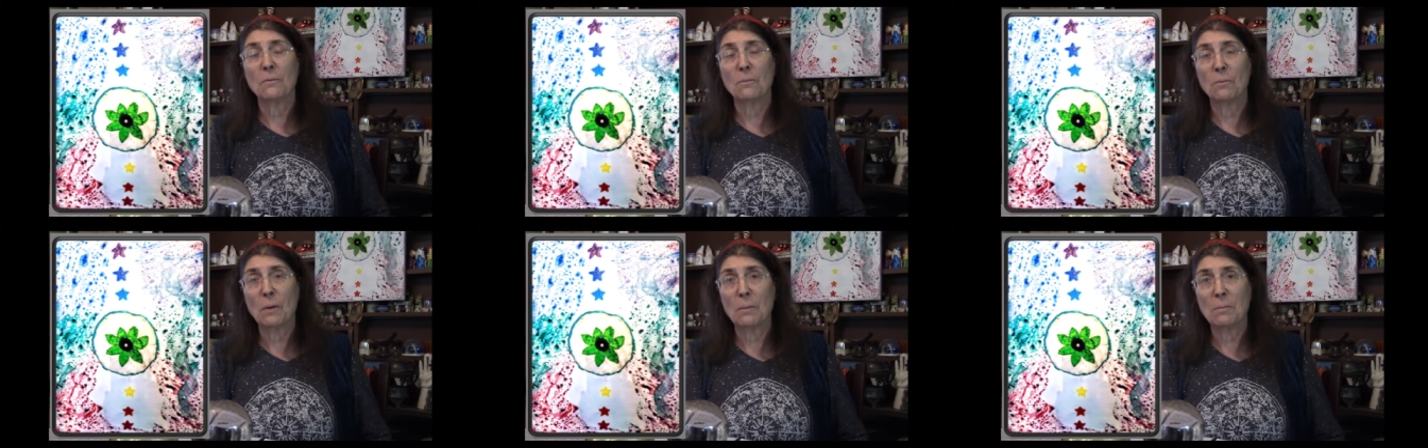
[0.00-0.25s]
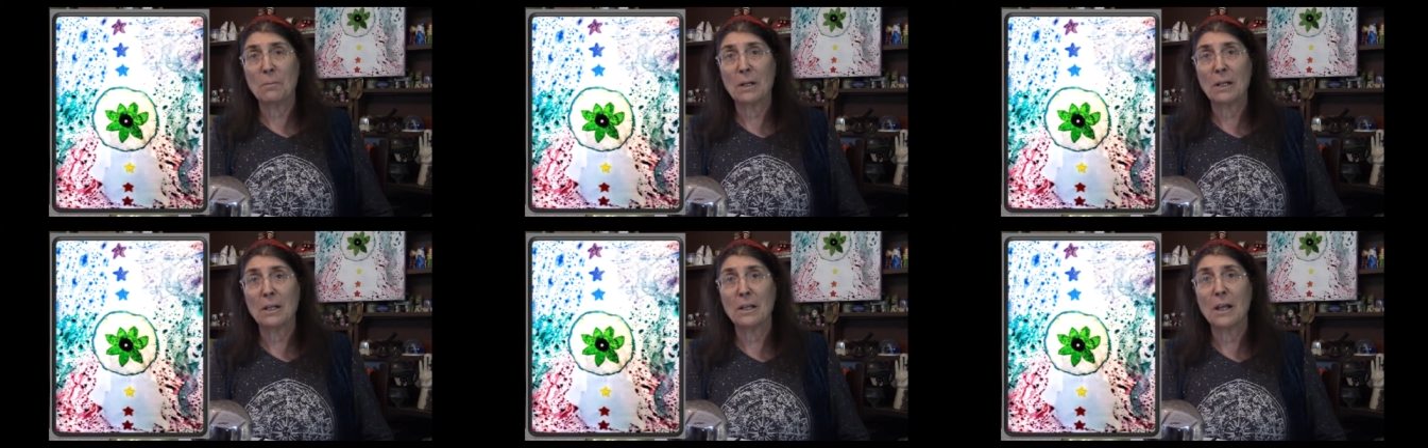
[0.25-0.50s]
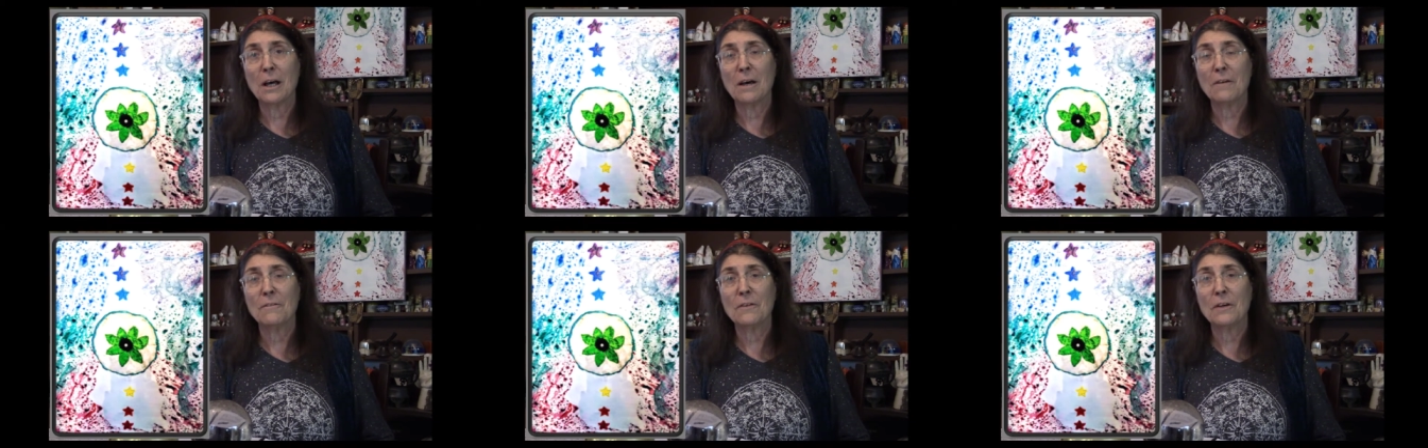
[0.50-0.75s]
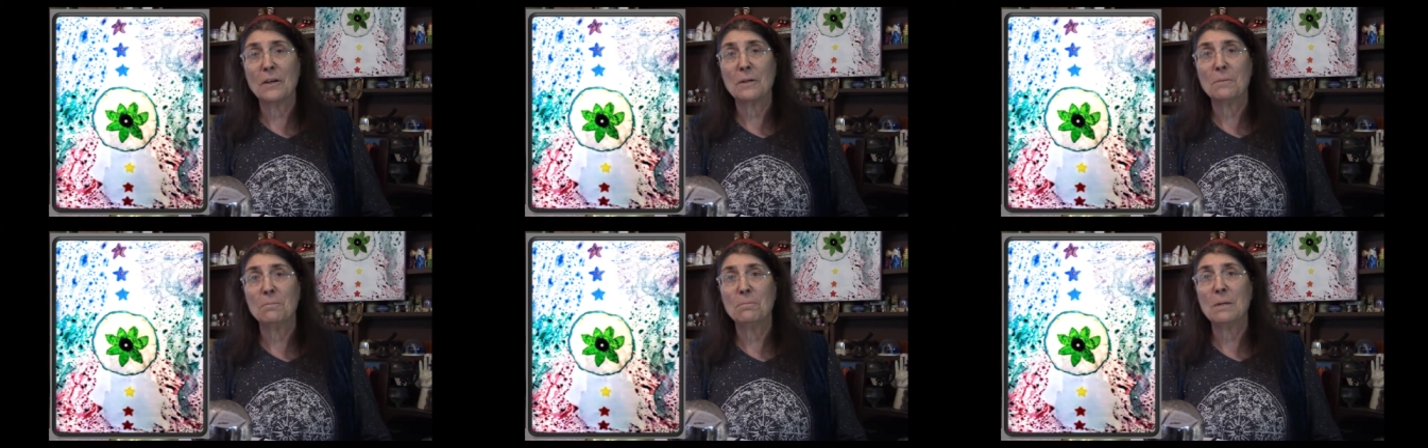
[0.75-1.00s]

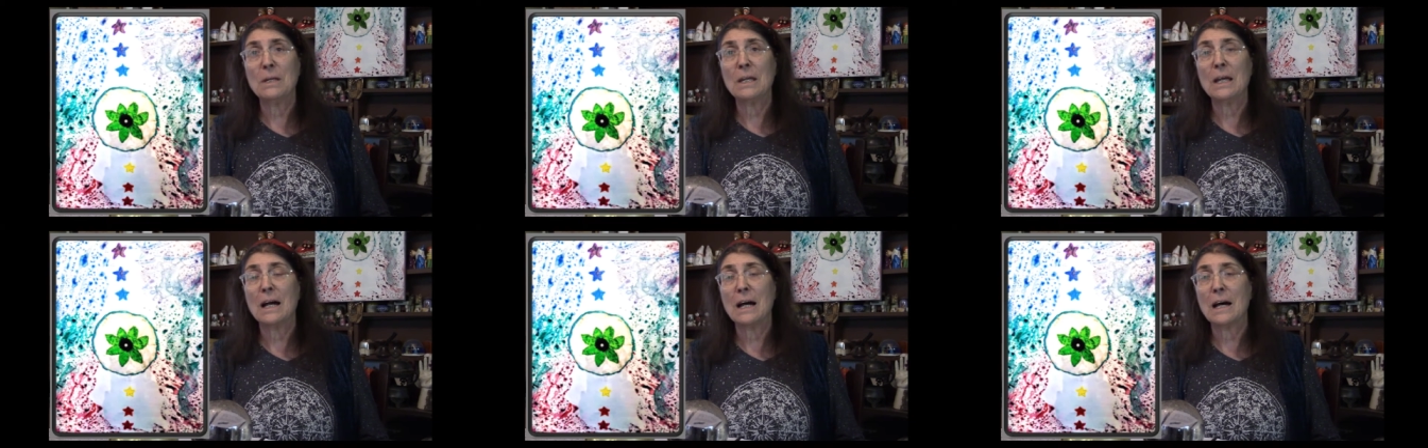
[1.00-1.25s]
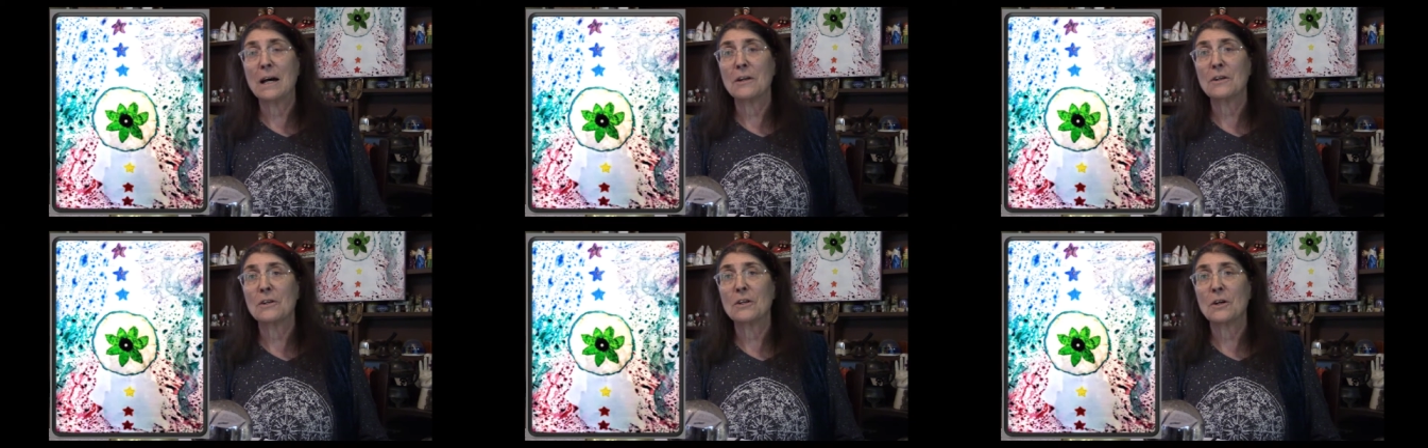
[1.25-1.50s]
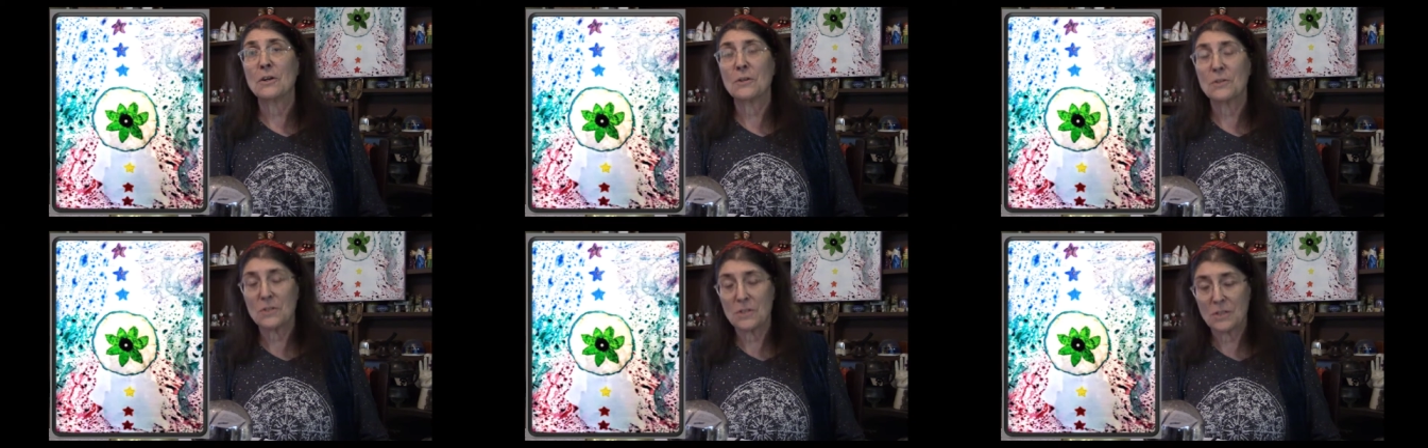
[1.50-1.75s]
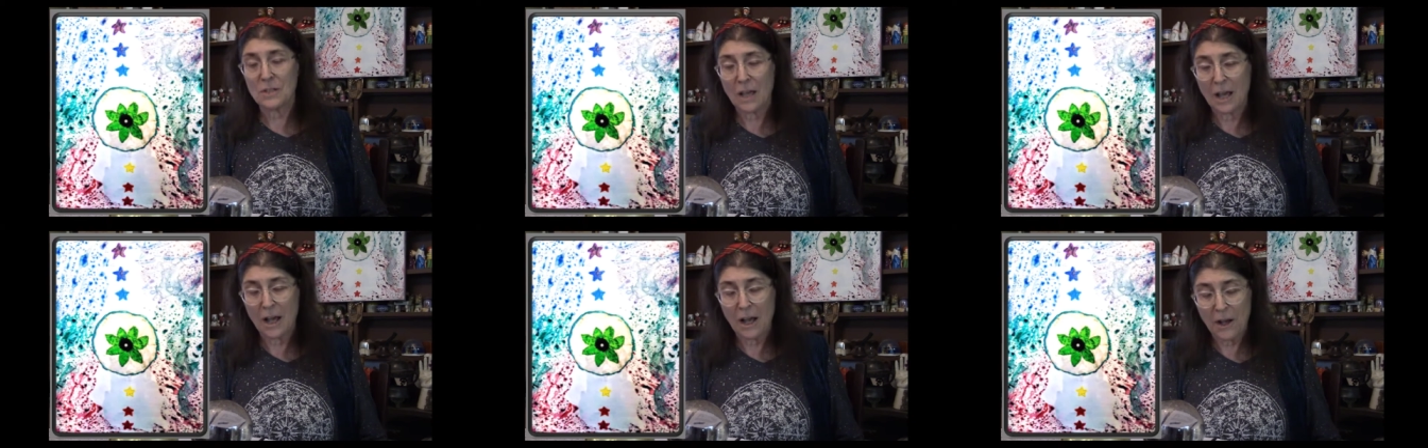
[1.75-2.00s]
beloved beyond
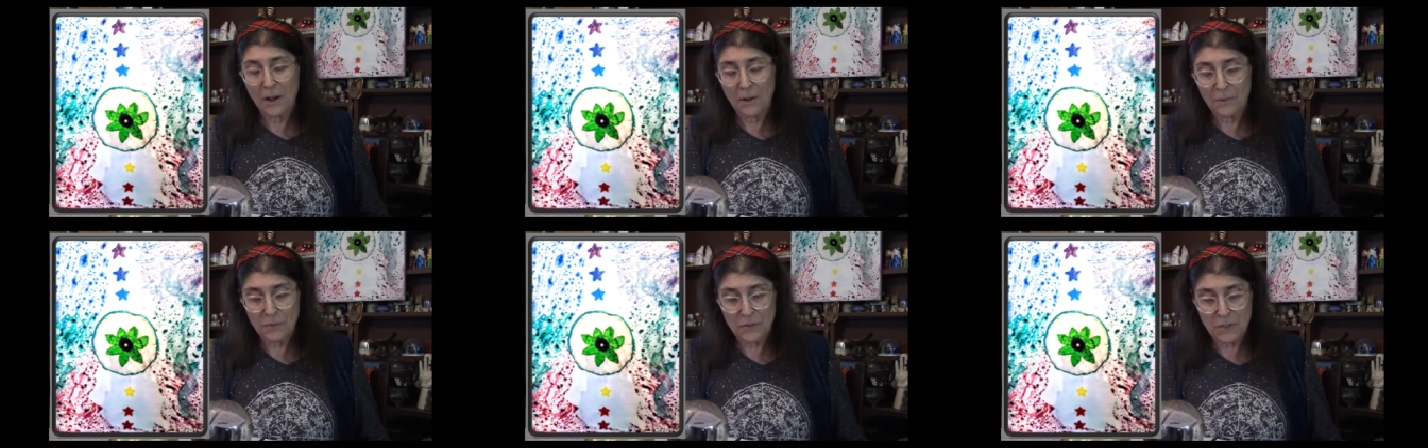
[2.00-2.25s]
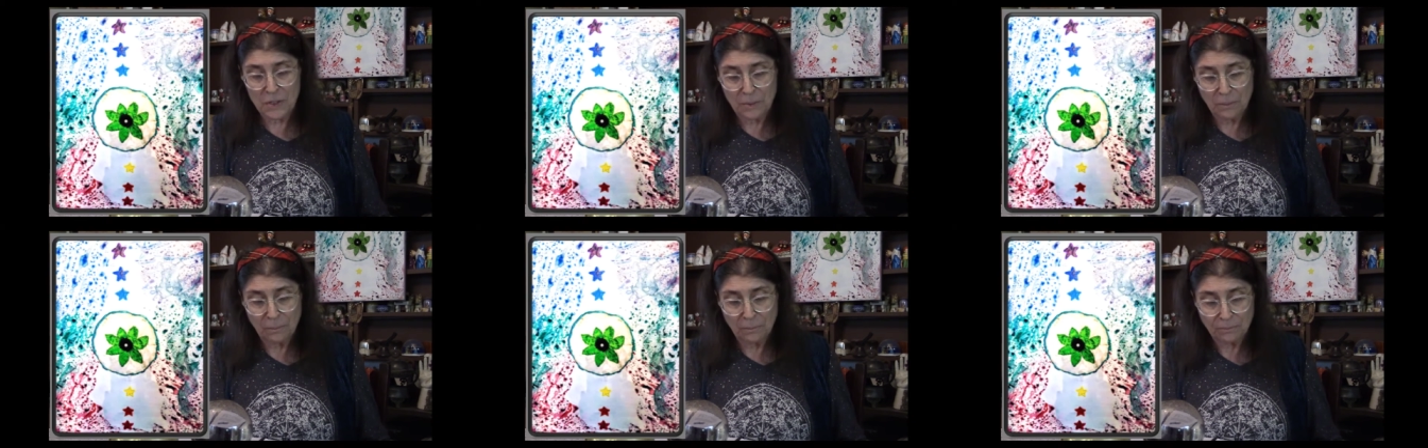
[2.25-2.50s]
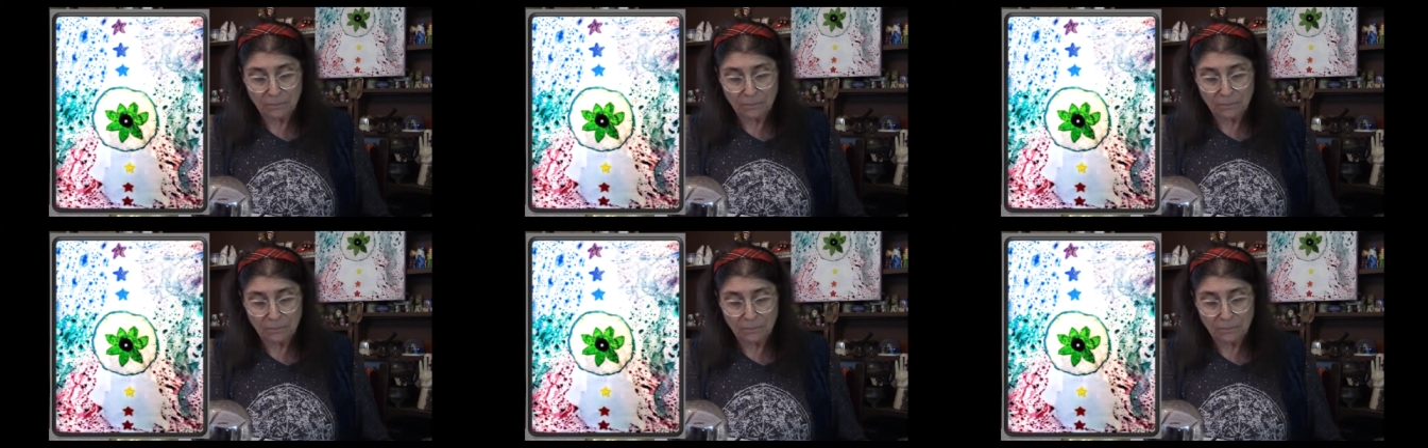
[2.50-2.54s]
ourselves.